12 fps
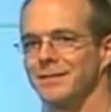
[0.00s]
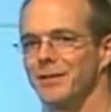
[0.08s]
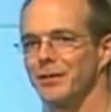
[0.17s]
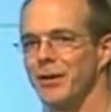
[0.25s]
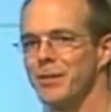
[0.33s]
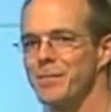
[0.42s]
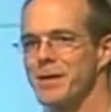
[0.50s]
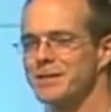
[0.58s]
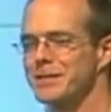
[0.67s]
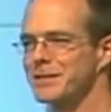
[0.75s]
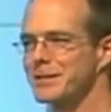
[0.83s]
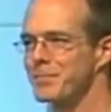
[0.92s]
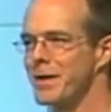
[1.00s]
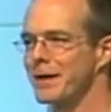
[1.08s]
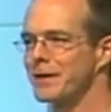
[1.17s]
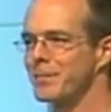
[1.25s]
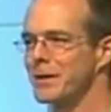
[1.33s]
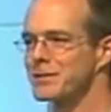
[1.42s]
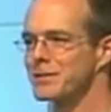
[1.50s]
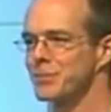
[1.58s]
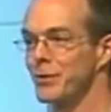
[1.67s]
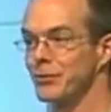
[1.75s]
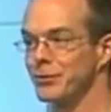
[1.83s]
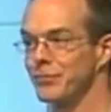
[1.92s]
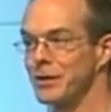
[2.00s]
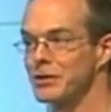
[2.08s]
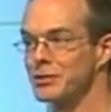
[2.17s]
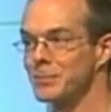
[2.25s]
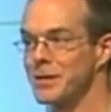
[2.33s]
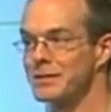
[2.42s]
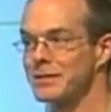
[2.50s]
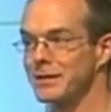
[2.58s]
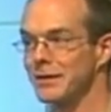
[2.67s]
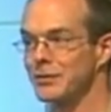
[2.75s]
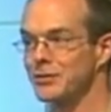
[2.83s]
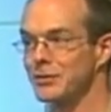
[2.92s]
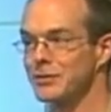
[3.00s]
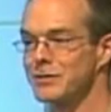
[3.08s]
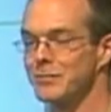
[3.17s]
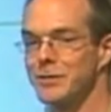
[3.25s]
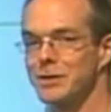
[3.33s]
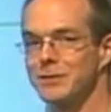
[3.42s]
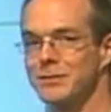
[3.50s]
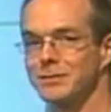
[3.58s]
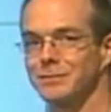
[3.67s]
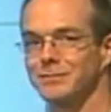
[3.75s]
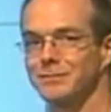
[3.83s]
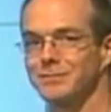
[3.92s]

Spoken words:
Integrative medicine is combining the best of both conventional medicine and alternative medicine.